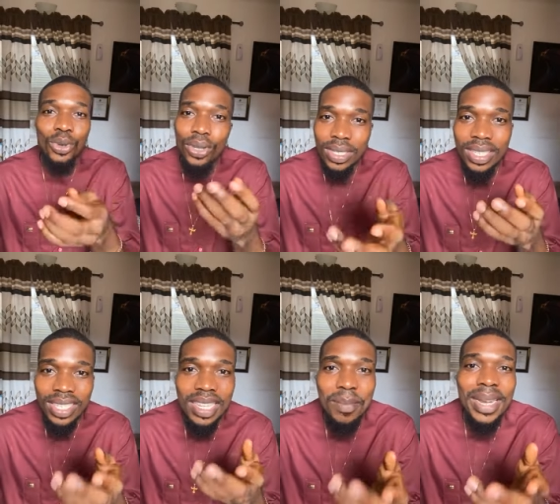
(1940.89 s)

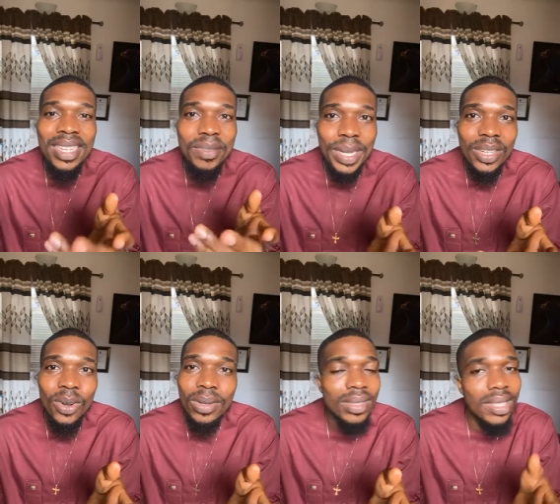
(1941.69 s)
Just the
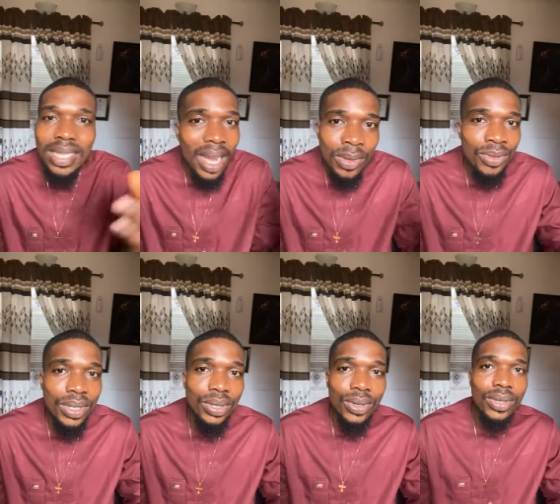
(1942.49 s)
management cost is
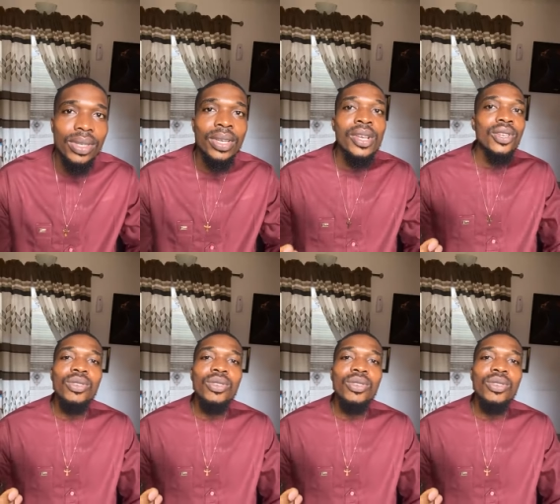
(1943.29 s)
outrageous.